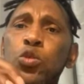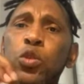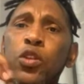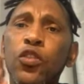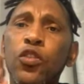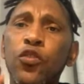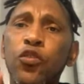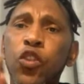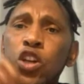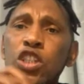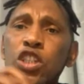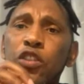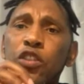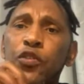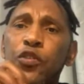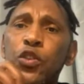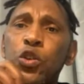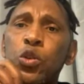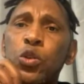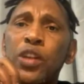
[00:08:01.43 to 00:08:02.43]
with fossil
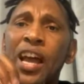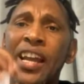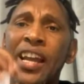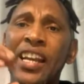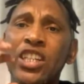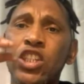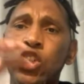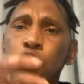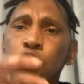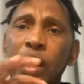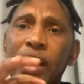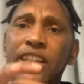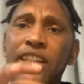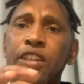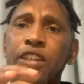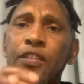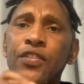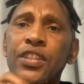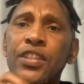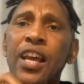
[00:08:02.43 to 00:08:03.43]
fuel and
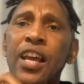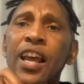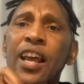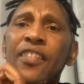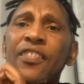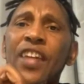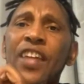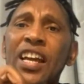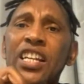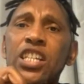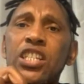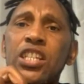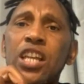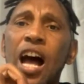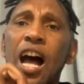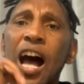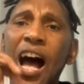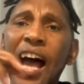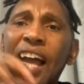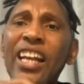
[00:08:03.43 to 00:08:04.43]
extractives that is
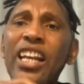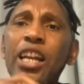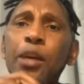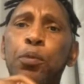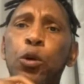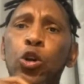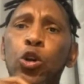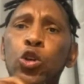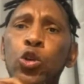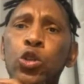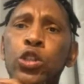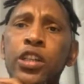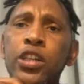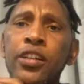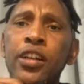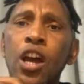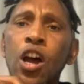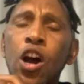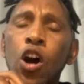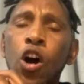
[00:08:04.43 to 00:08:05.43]
highly polluted
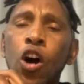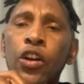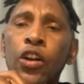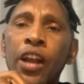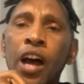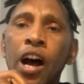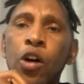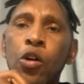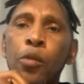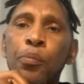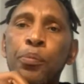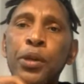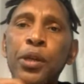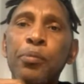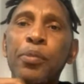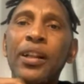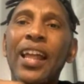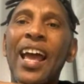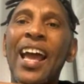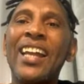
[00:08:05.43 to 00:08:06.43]
on our
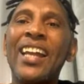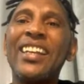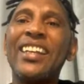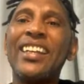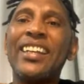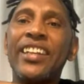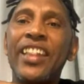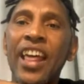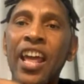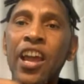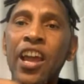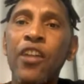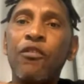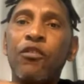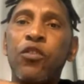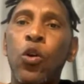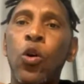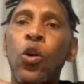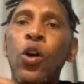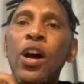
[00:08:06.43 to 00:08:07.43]
people, and
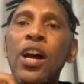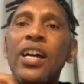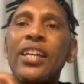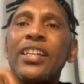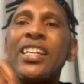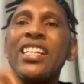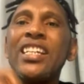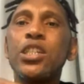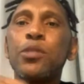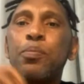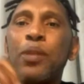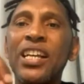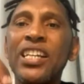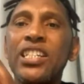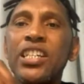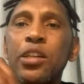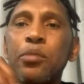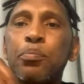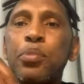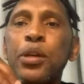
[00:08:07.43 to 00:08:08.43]
therefore
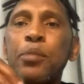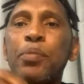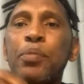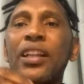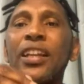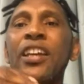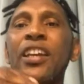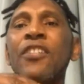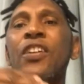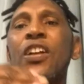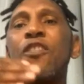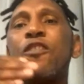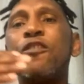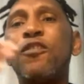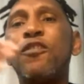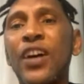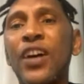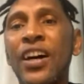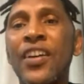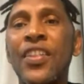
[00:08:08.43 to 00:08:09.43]
displacing people even
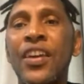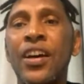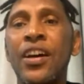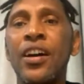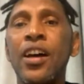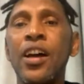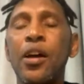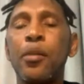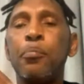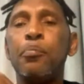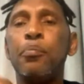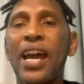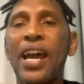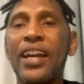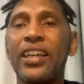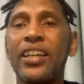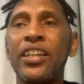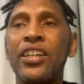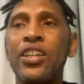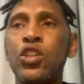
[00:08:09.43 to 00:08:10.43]
further
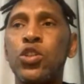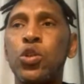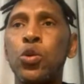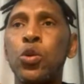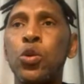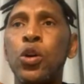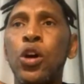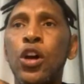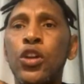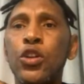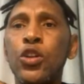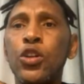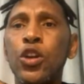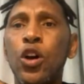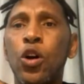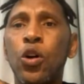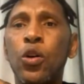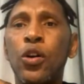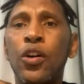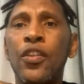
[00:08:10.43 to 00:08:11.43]
back into
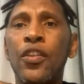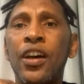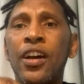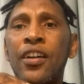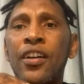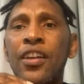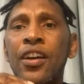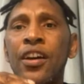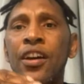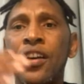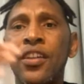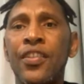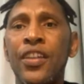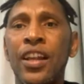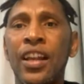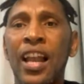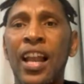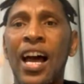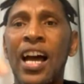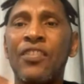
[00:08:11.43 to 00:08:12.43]
the
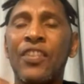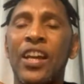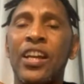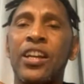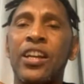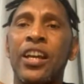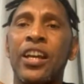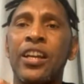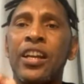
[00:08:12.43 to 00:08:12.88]
life, and